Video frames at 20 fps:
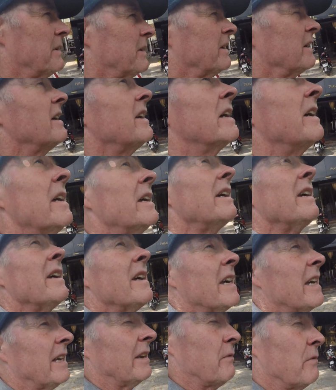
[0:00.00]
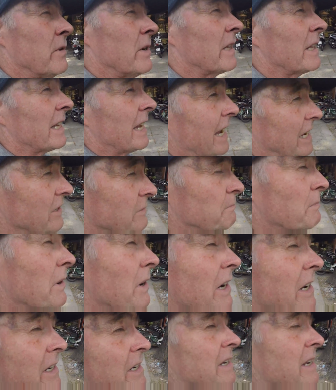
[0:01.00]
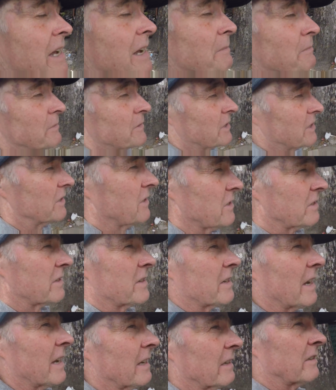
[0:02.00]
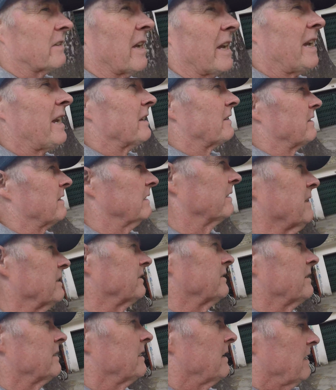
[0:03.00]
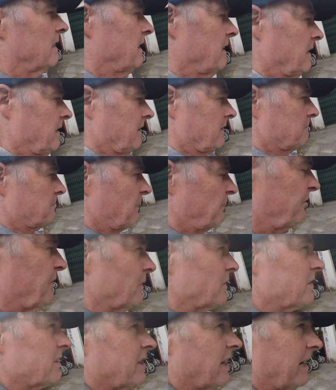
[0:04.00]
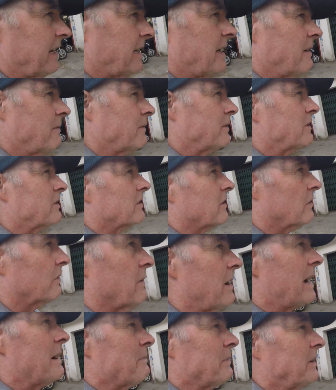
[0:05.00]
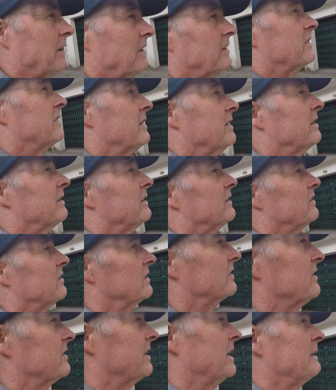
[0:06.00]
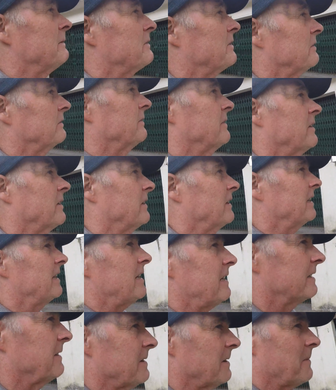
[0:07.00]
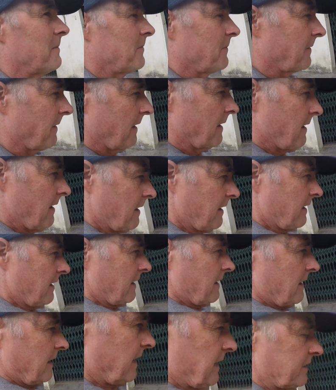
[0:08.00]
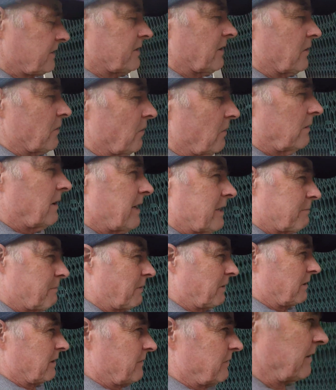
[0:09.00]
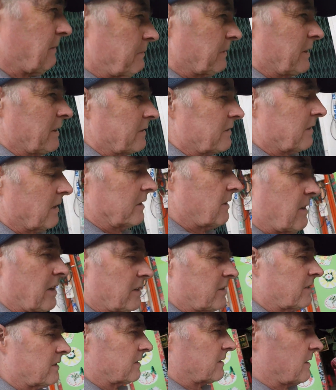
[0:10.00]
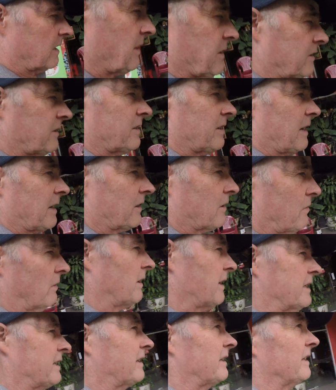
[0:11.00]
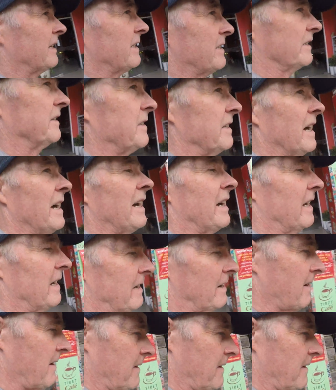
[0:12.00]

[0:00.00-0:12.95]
But it really has brightened up since Tet. Before Tet, it was crap, and it just seems to have cleared. It's not always perfect, but it's quite clear today.